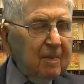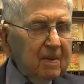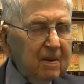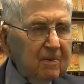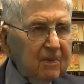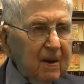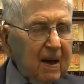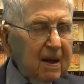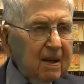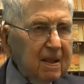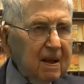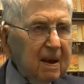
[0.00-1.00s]
to
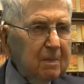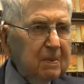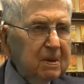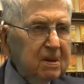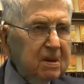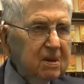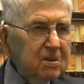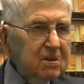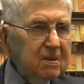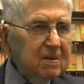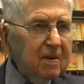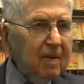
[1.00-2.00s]
file our
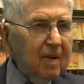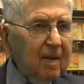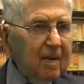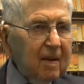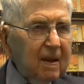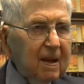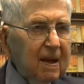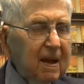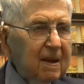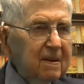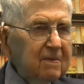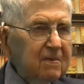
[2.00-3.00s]
petition
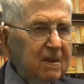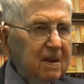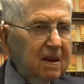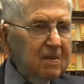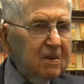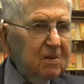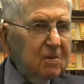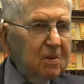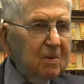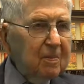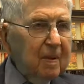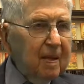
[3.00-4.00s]
ahead of the other
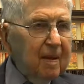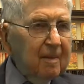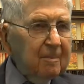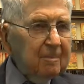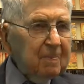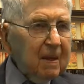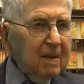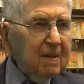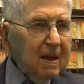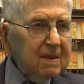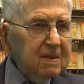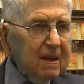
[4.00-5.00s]
group. And
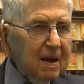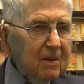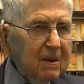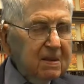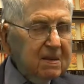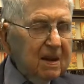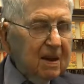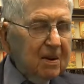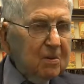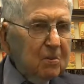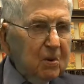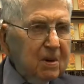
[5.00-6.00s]
that's how I
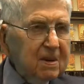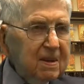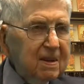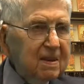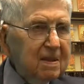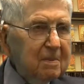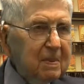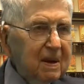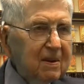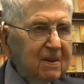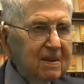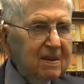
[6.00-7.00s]
started working in the
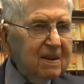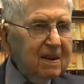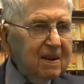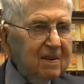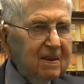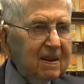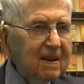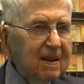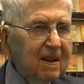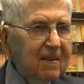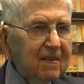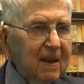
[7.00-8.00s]
Barrington area.
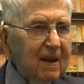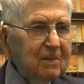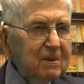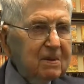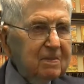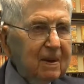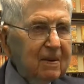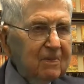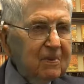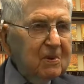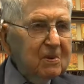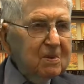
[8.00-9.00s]
That was my
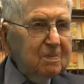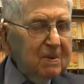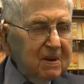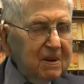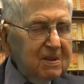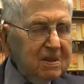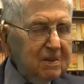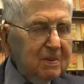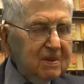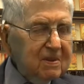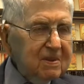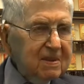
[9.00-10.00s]
first
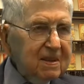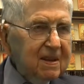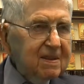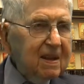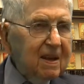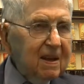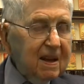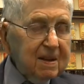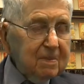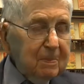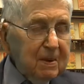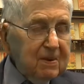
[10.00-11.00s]
municipal
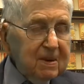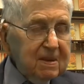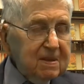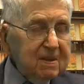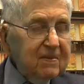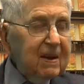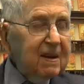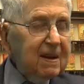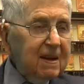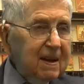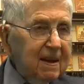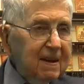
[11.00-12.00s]
experience of any
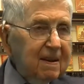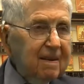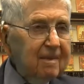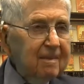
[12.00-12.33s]
kind.